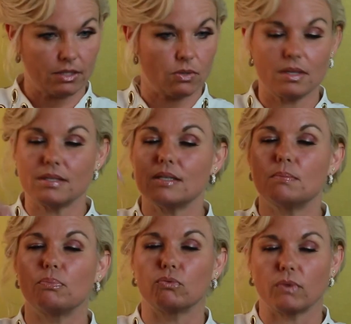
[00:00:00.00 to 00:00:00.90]
So this is
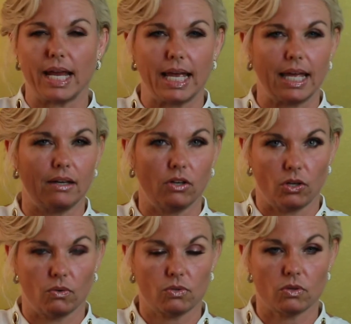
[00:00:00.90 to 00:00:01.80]
brand
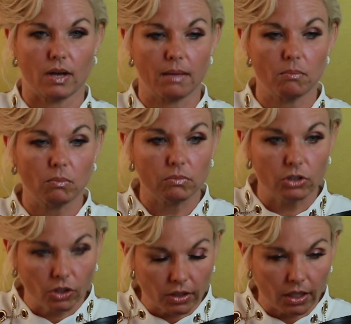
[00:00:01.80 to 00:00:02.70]
new. So I'm
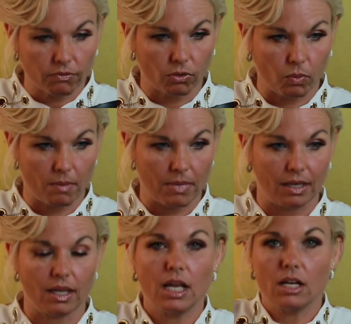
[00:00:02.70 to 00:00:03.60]
looking for women
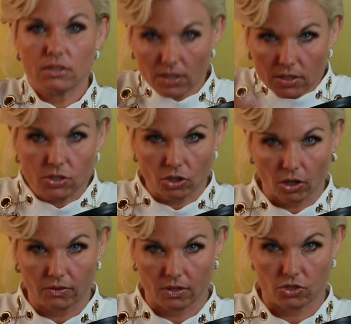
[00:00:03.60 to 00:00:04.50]
to
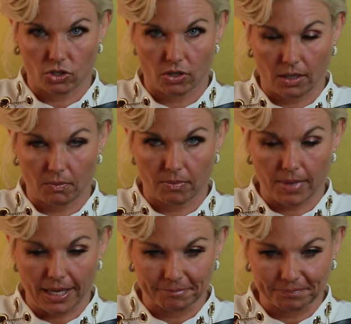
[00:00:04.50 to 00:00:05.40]
start this journey with me.